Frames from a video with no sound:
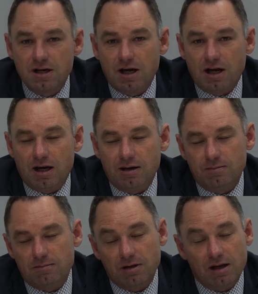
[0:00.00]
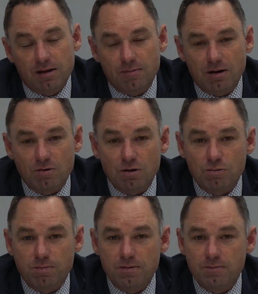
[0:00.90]
And my
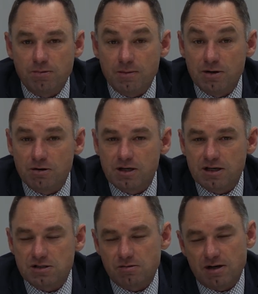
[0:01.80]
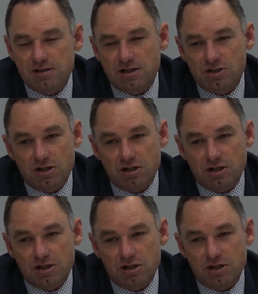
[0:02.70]
role primarily is around teaching and